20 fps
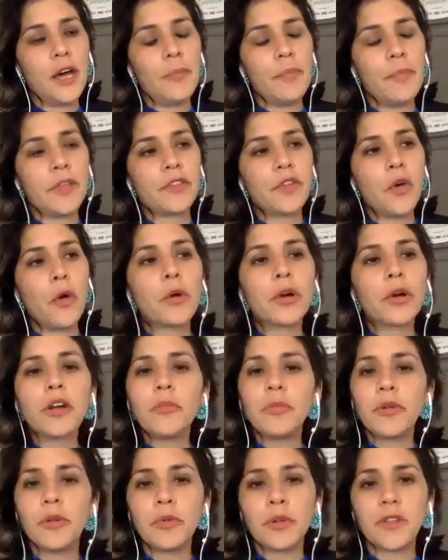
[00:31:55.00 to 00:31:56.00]
It's
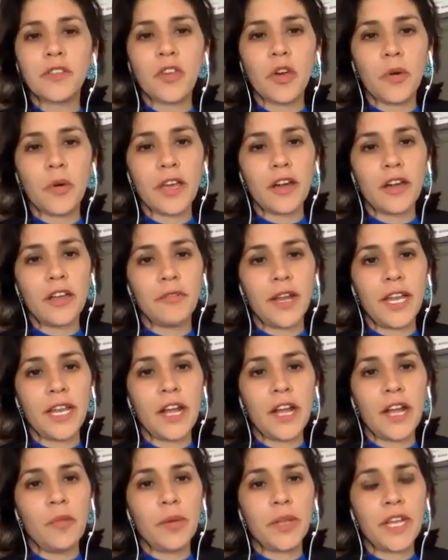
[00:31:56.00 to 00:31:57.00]
horrible what's going on
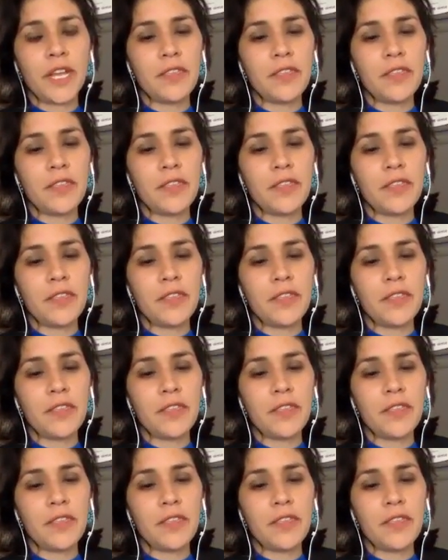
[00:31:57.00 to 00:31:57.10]
right now,